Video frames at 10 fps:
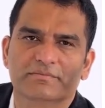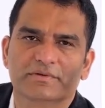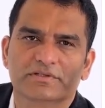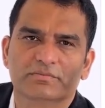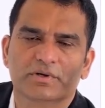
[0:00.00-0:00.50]
for
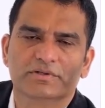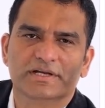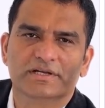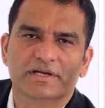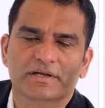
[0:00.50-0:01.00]
this work
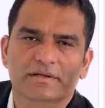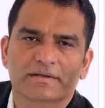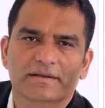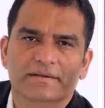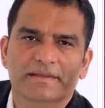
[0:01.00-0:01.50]
center,
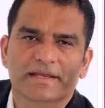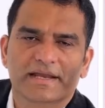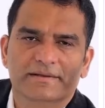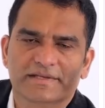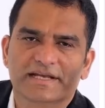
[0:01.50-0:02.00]

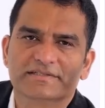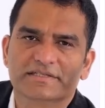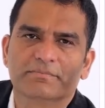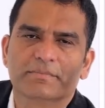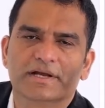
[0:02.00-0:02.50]
click the
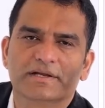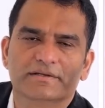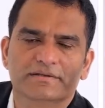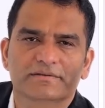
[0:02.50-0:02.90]
Exit button.